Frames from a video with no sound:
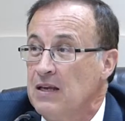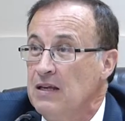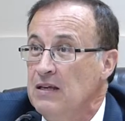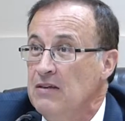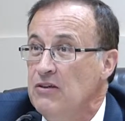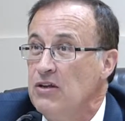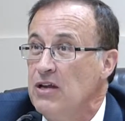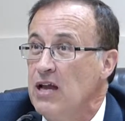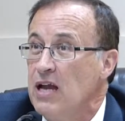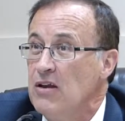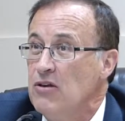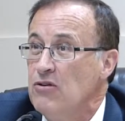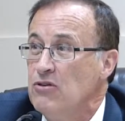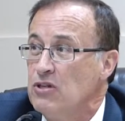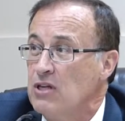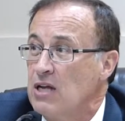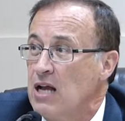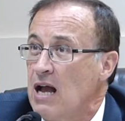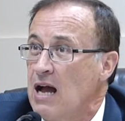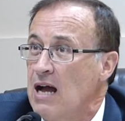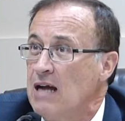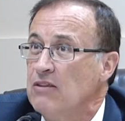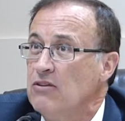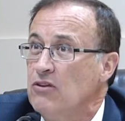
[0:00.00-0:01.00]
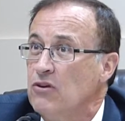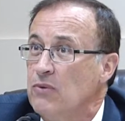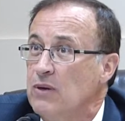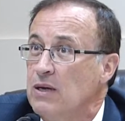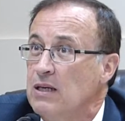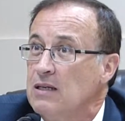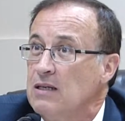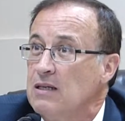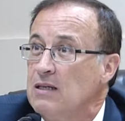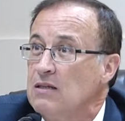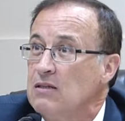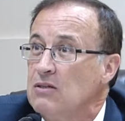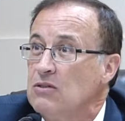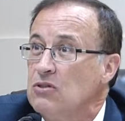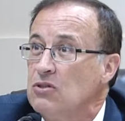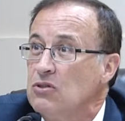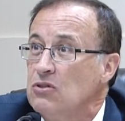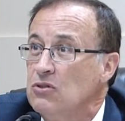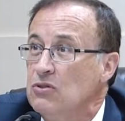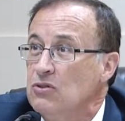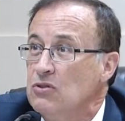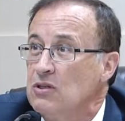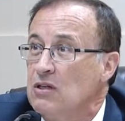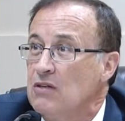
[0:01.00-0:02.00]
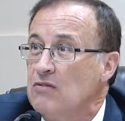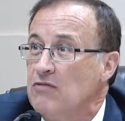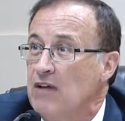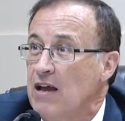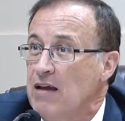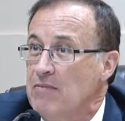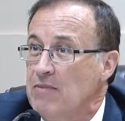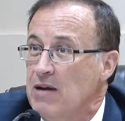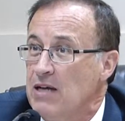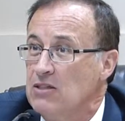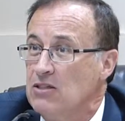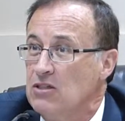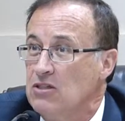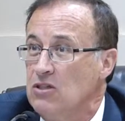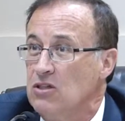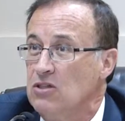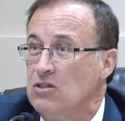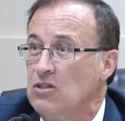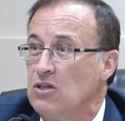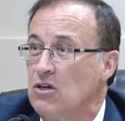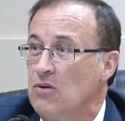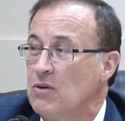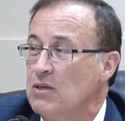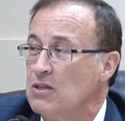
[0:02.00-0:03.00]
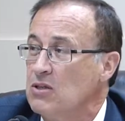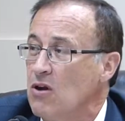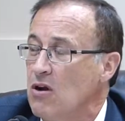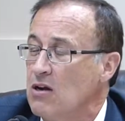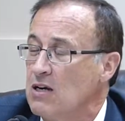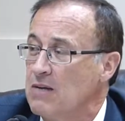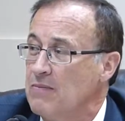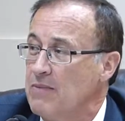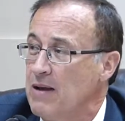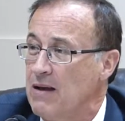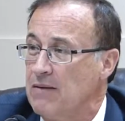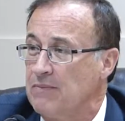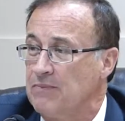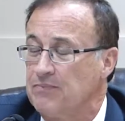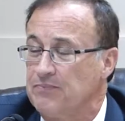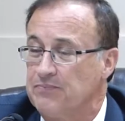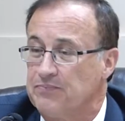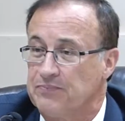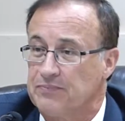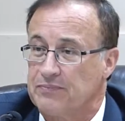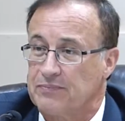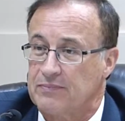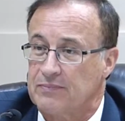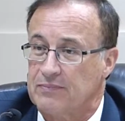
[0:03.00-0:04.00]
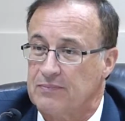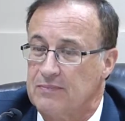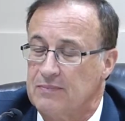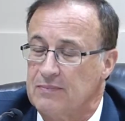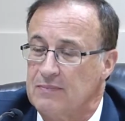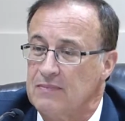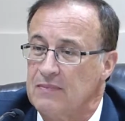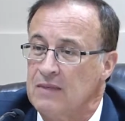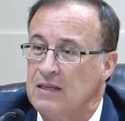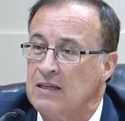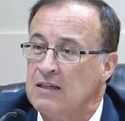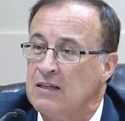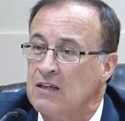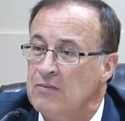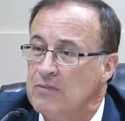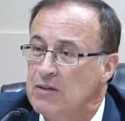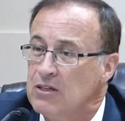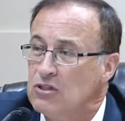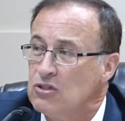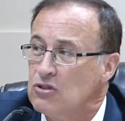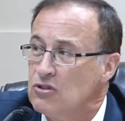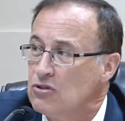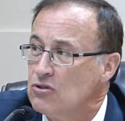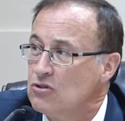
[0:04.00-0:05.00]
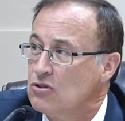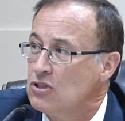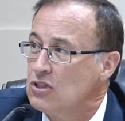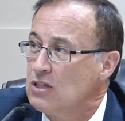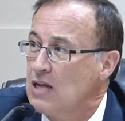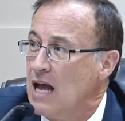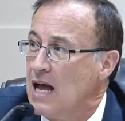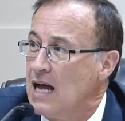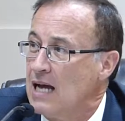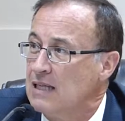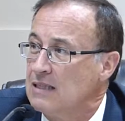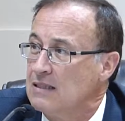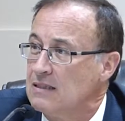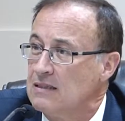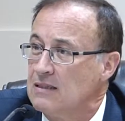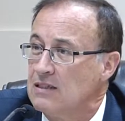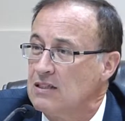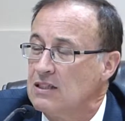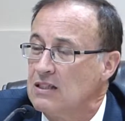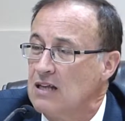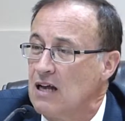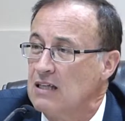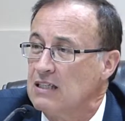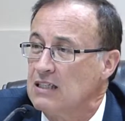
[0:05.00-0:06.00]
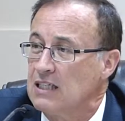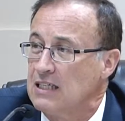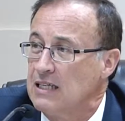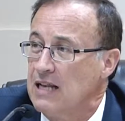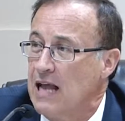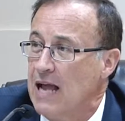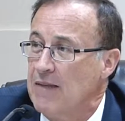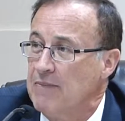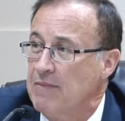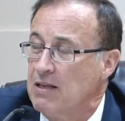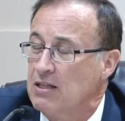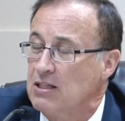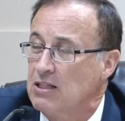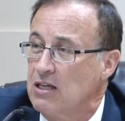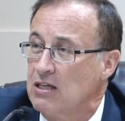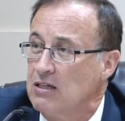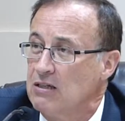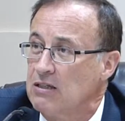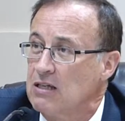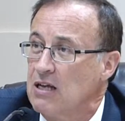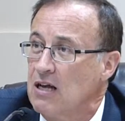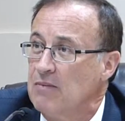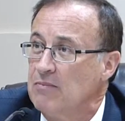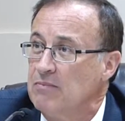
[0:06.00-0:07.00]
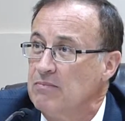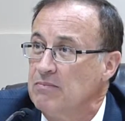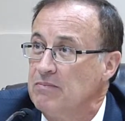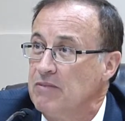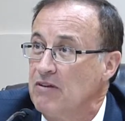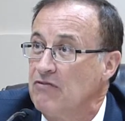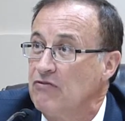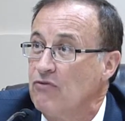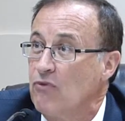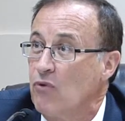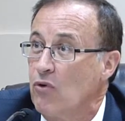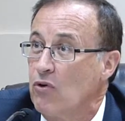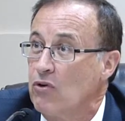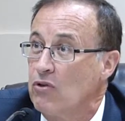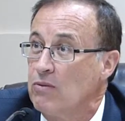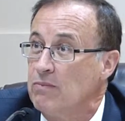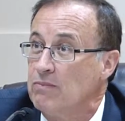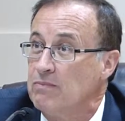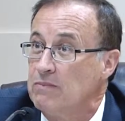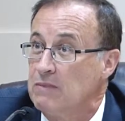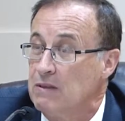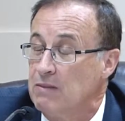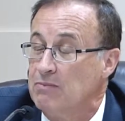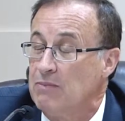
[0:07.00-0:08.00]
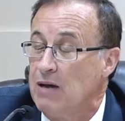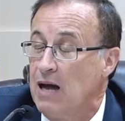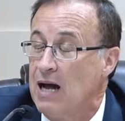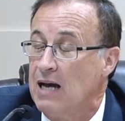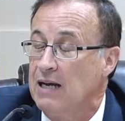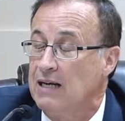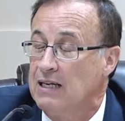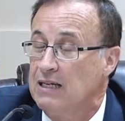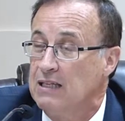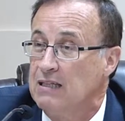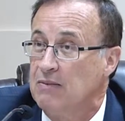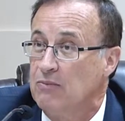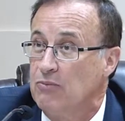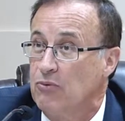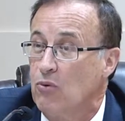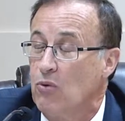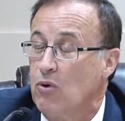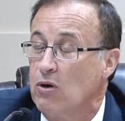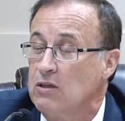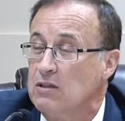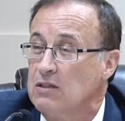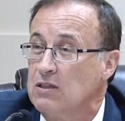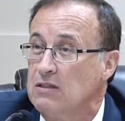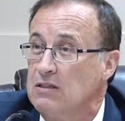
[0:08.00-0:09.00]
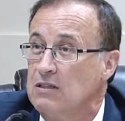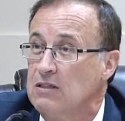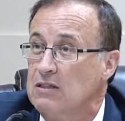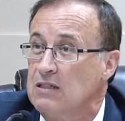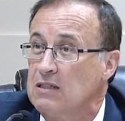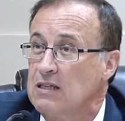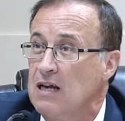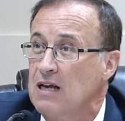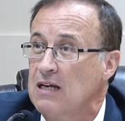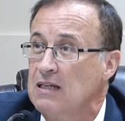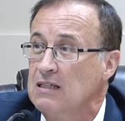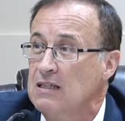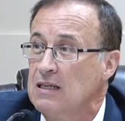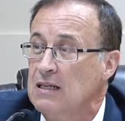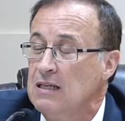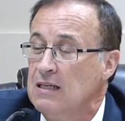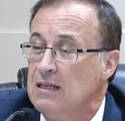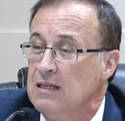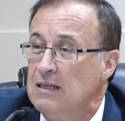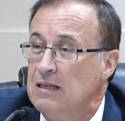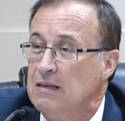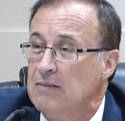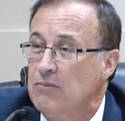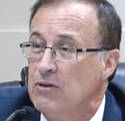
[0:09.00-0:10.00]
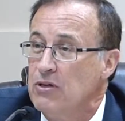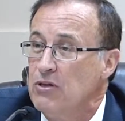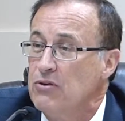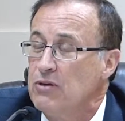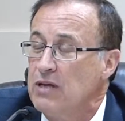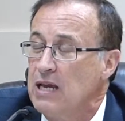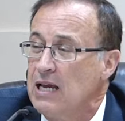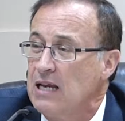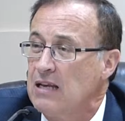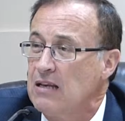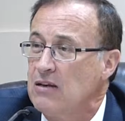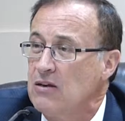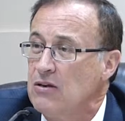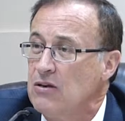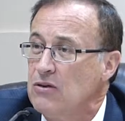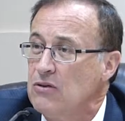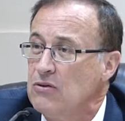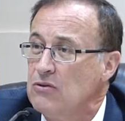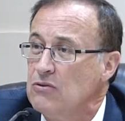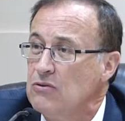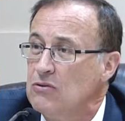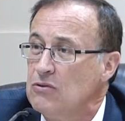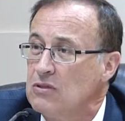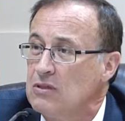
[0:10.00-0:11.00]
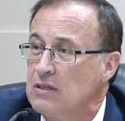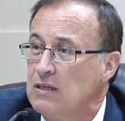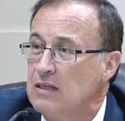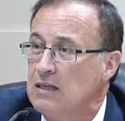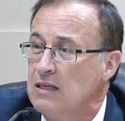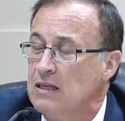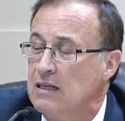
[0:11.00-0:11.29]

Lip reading: You can't use a conduit to convey messages. So we talked about commissioners not discussing that, and that's going to come before the body, the board, to discuss. But you can't use